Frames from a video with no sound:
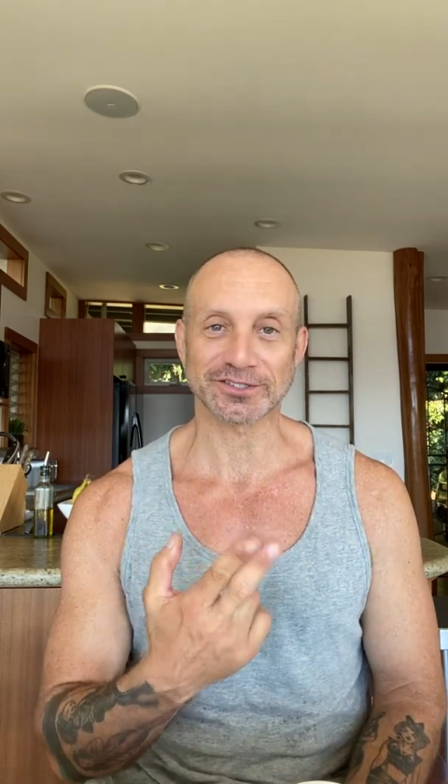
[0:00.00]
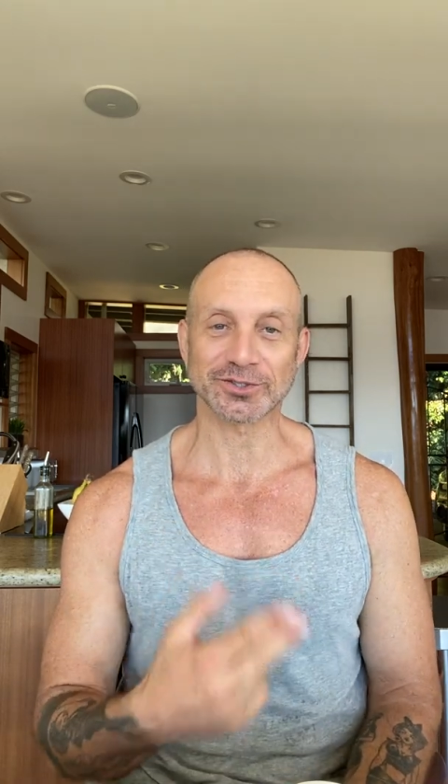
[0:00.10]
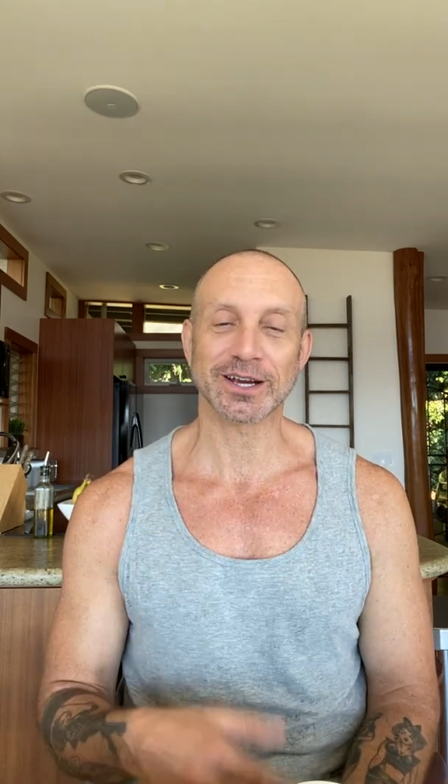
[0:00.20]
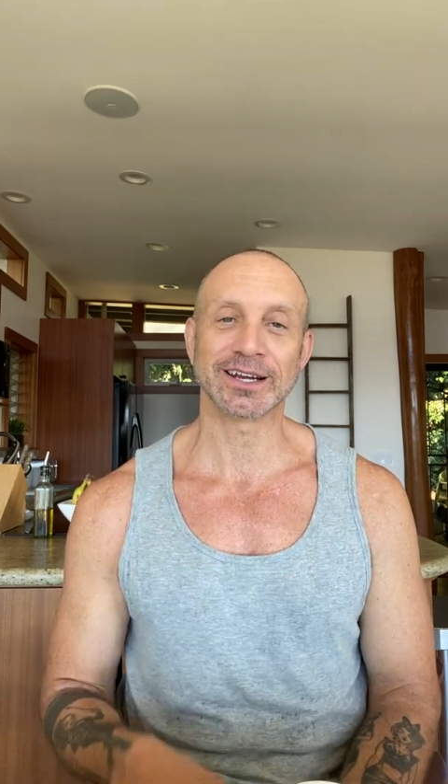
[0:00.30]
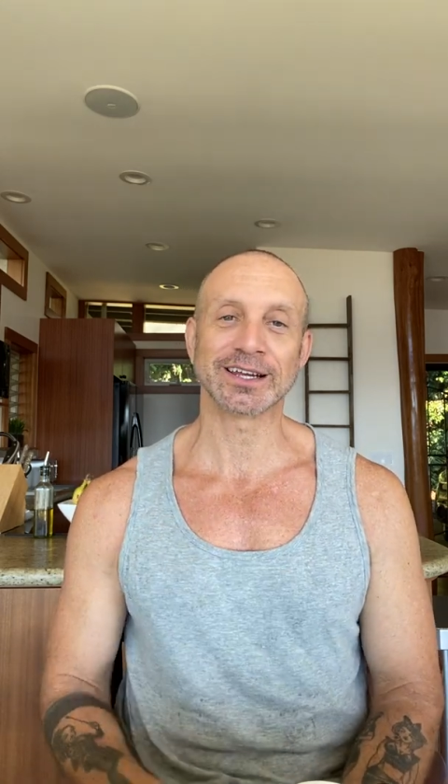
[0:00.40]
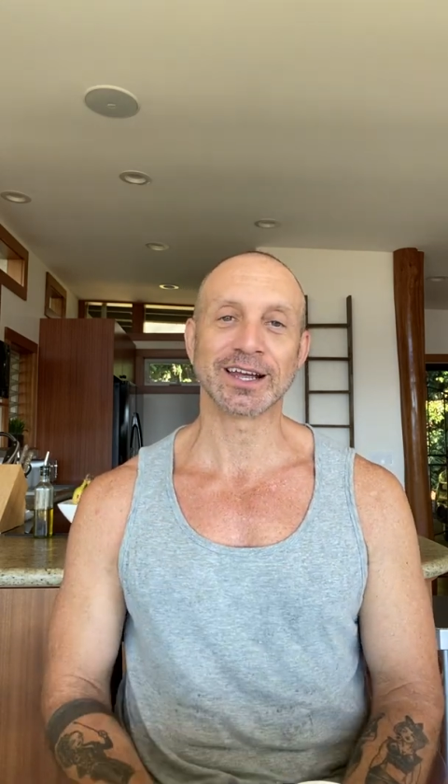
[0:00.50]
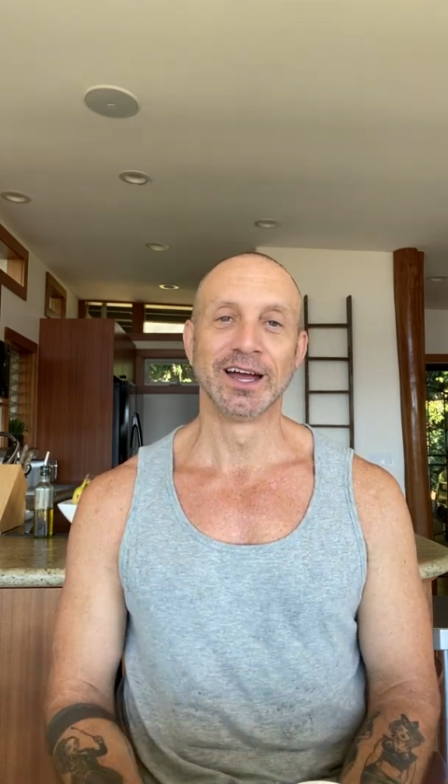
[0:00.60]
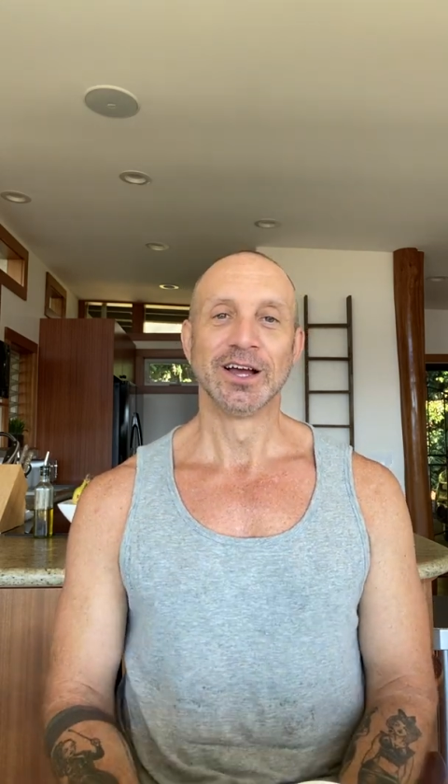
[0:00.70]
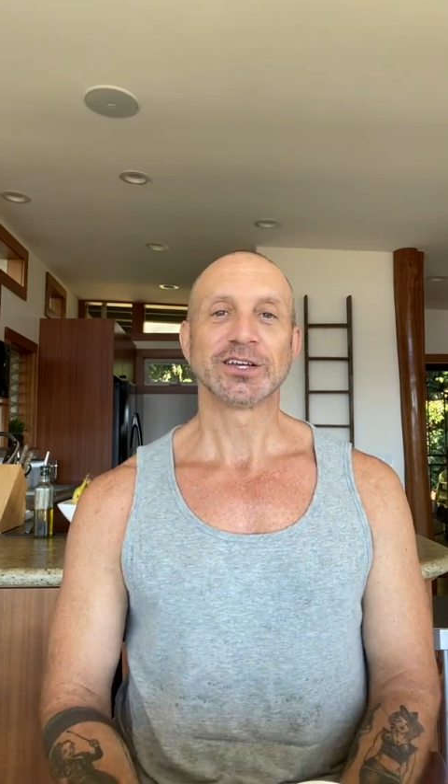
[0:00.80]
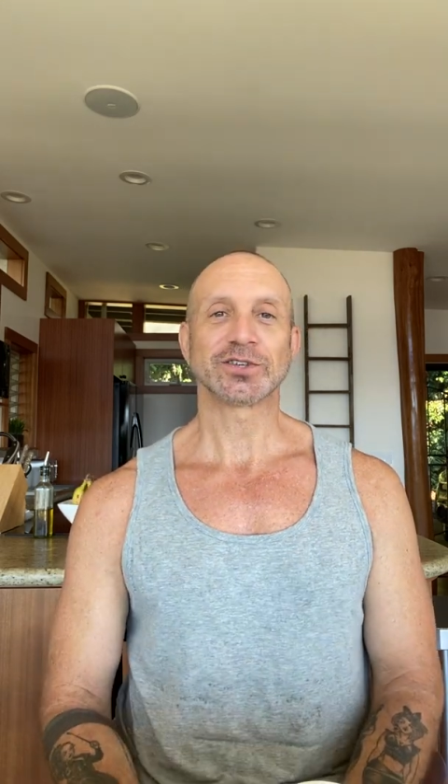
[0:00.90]
training.
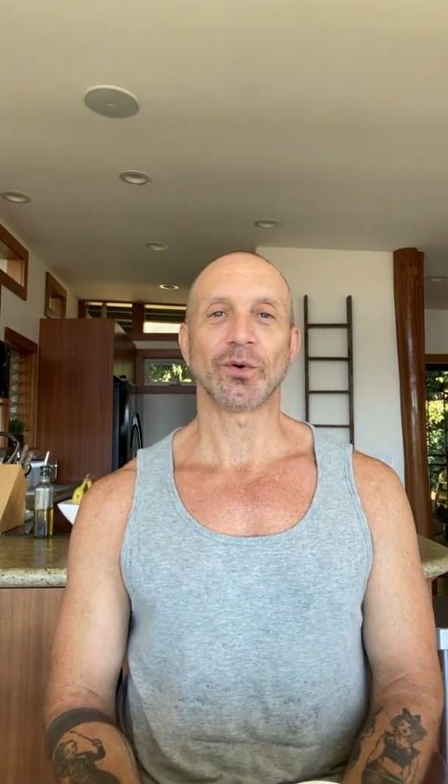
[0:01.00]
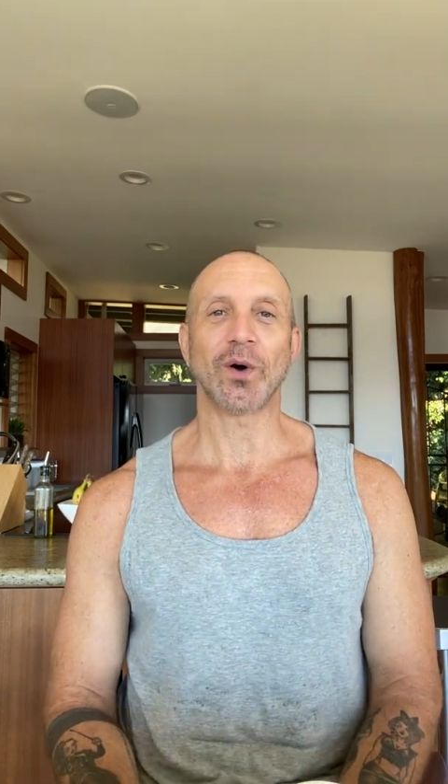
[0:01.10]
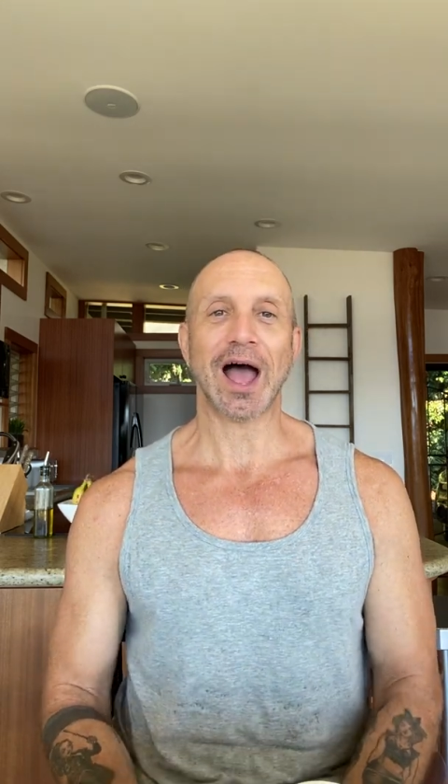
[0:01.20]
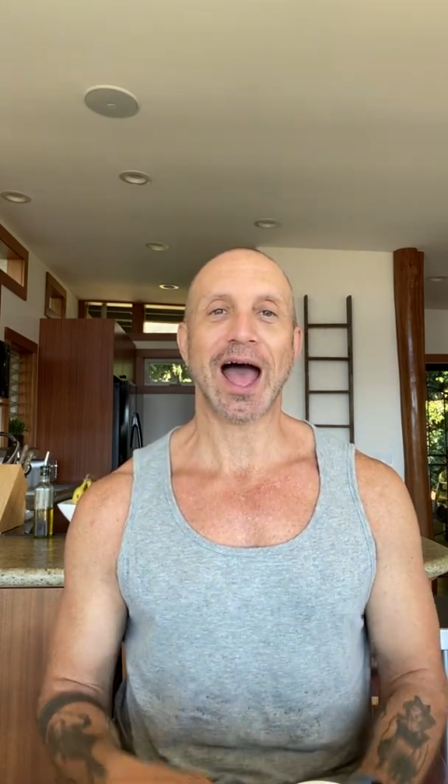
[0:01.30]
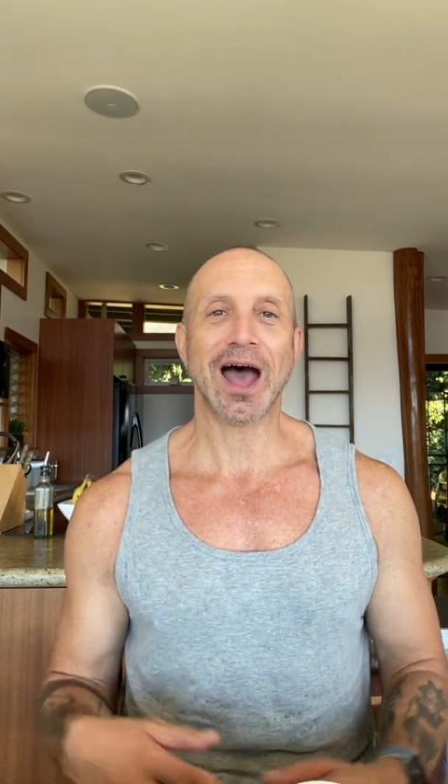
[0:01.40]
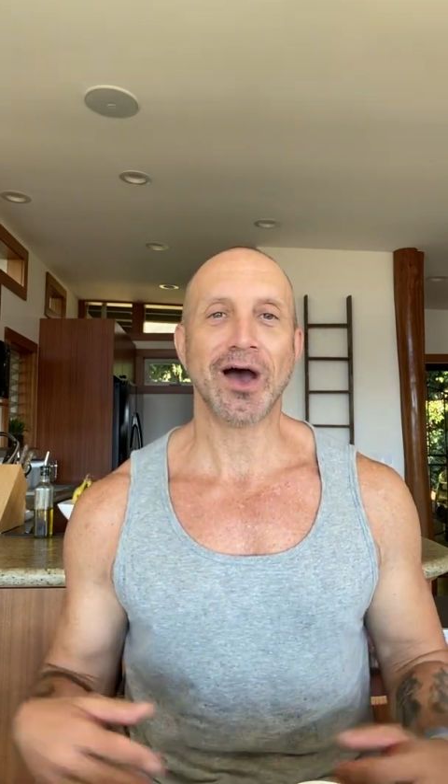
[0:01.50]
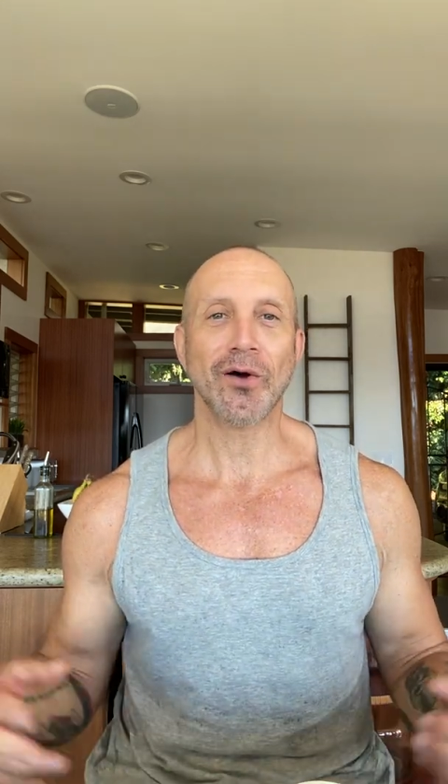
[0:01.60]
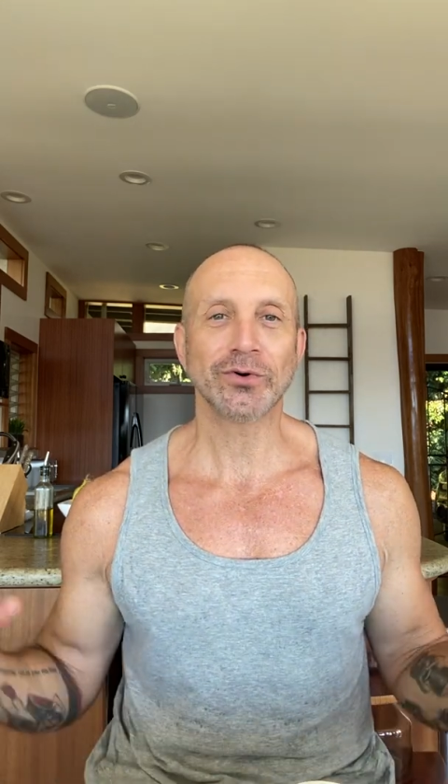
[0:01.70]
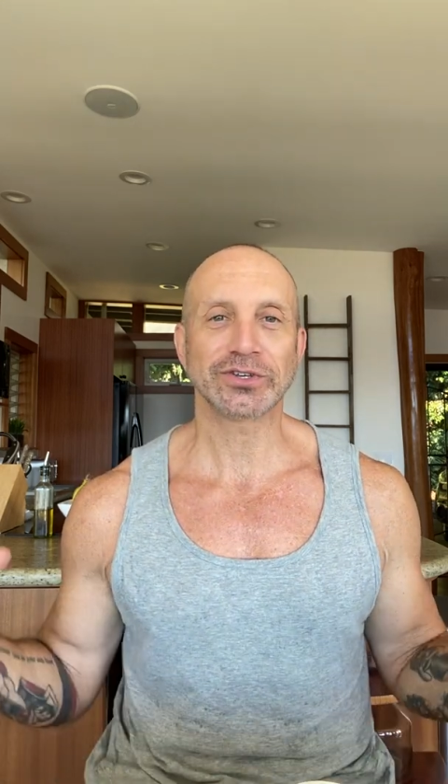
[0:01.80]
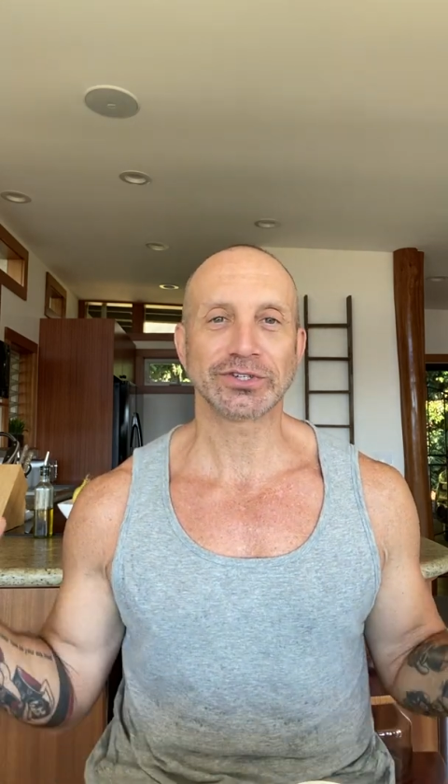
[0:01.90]
So
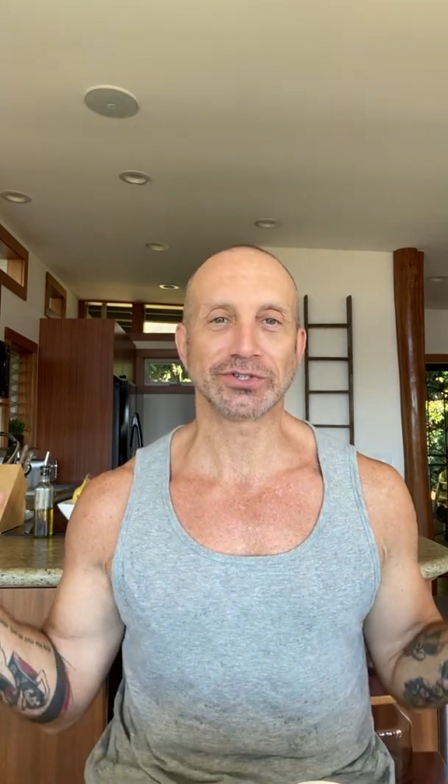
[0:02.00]
how do